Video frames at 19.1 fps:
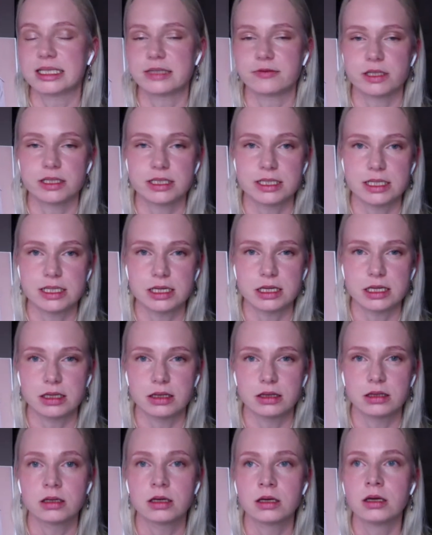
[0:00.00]

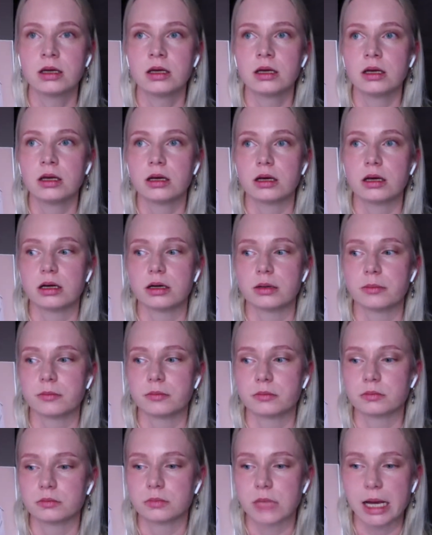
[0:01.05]
17,
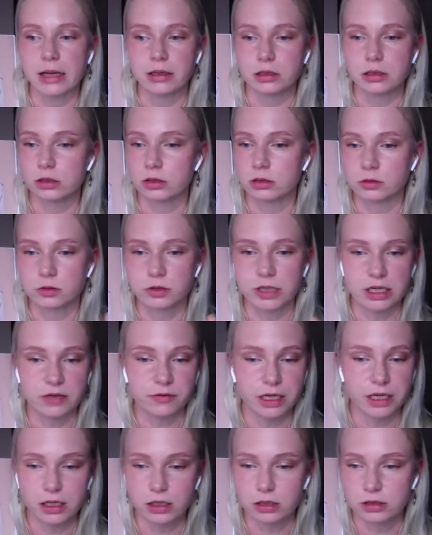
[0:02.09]
I don't know, crack
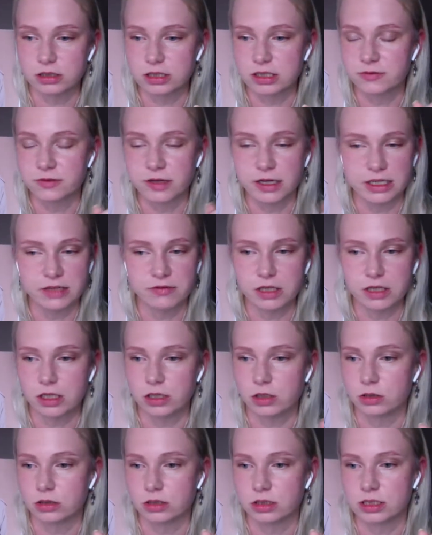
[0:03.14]
videos, funny
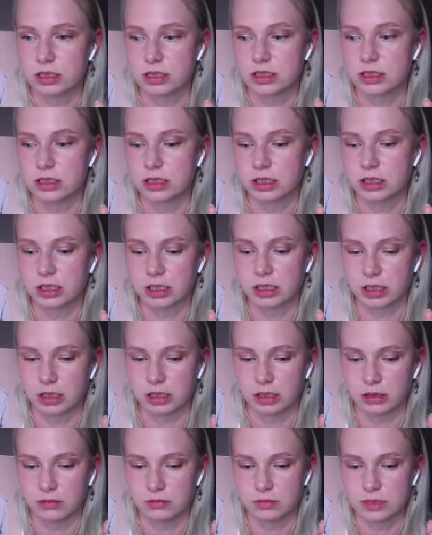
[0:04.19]

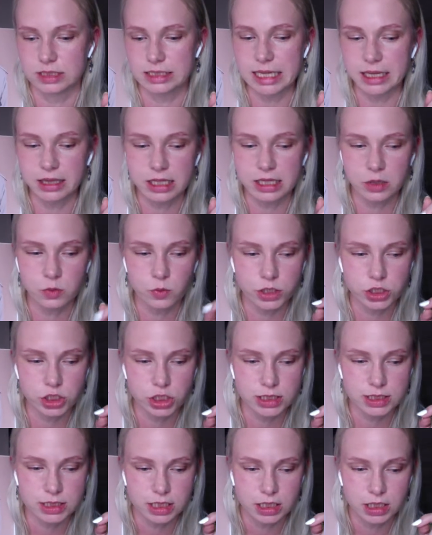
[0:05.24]
videos, something
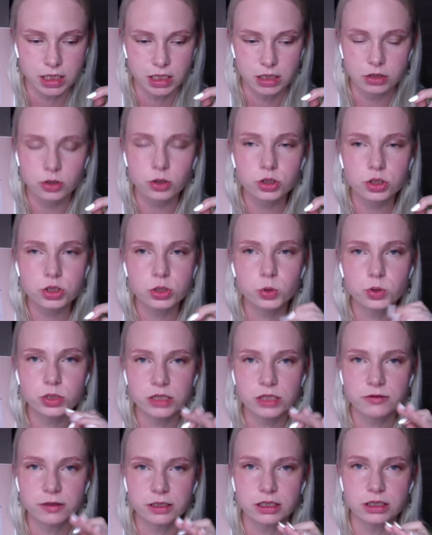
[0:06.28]
which is not too
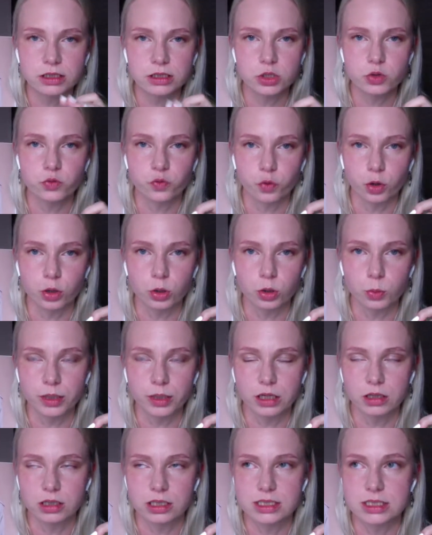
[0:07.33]
difficult to follow,
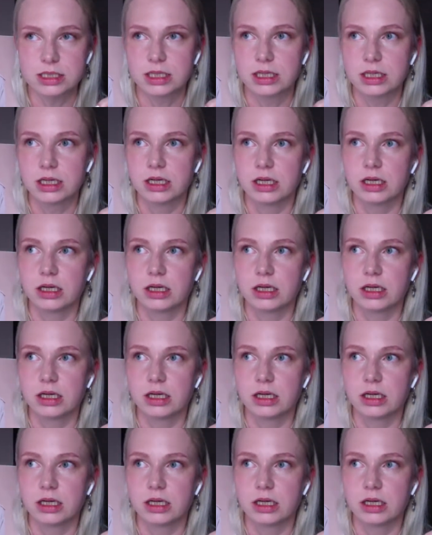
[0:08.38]
because